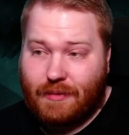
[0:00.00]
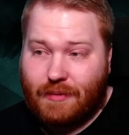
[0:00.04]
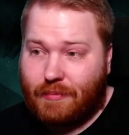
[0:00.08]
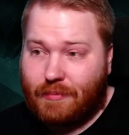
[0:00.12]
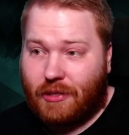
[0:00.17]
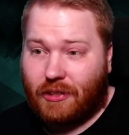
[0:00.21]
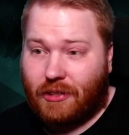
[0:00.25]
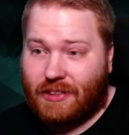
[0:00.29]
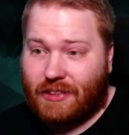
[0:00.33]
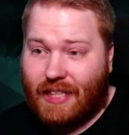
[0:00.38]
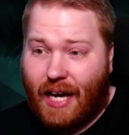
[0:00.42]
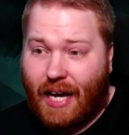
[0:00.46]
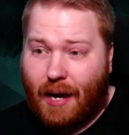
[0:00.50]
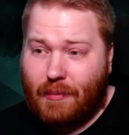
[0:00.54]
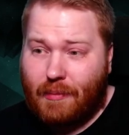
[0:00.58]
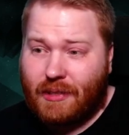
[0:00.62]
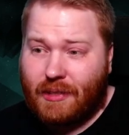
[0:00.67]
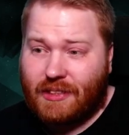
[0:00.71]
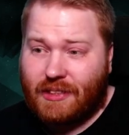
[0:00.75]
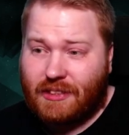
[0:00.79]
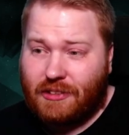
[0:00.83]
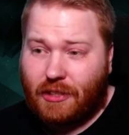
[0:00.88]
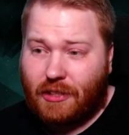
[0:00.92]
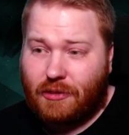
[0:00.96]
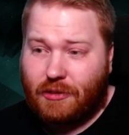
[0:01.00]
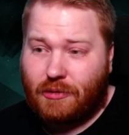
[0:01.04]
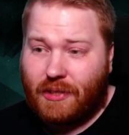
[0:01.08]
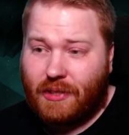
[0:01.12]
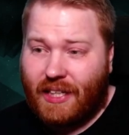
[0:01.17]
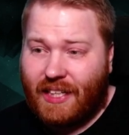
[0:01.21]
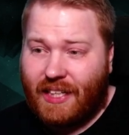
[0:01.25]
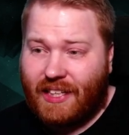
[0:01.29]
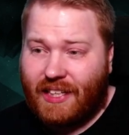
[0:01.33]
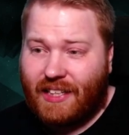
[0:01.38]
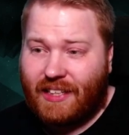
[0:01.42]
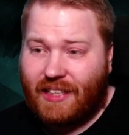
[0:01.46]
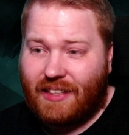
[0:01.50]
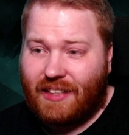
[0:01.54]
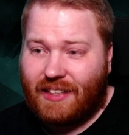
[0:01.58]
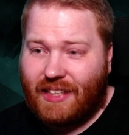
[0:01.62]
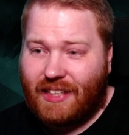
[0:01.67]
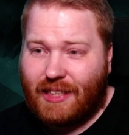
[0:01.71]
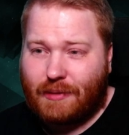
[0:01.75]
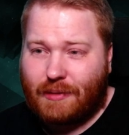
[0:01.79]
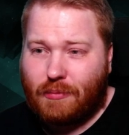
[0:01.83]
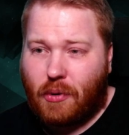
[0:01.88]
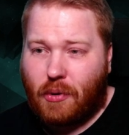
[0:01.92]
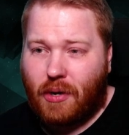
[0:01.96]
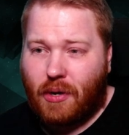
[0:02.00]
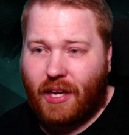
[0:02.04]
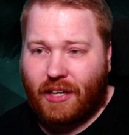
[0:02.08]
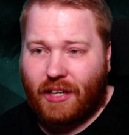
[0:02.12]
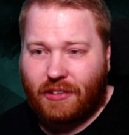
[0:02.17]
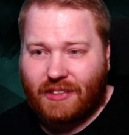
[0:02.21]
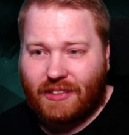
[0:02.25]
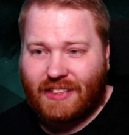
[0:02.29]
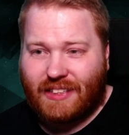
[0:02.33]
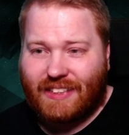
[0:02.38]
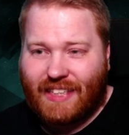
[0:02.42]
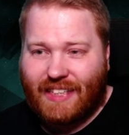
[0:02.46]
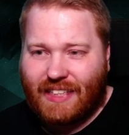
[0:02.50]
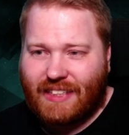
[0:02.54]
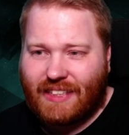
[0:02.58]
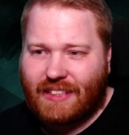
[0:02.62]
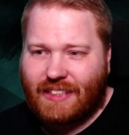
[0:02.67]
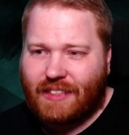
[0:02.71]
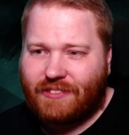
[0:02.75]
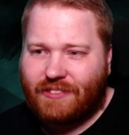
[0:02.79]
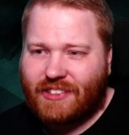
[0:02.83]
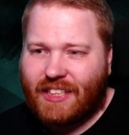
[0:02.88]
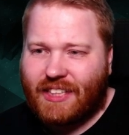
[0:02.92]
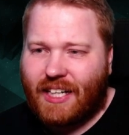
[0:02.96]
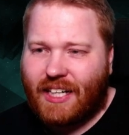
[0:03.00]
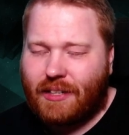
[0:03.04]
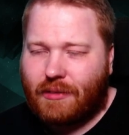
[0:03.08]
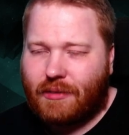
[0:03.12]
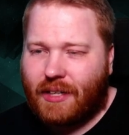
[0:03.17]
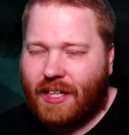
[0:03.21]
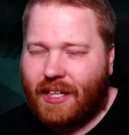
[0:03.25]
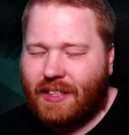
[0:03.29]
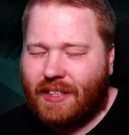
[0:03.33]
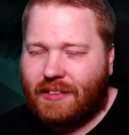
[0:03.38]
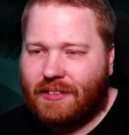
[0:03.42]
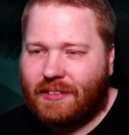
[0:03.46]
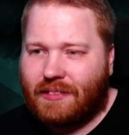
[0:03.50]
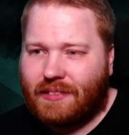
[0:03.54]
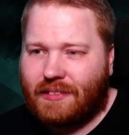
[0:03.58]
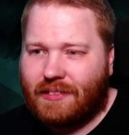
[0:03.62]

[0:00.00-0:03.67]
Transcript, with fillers: Because Armin is not really... He's more like on the sensitive side, right?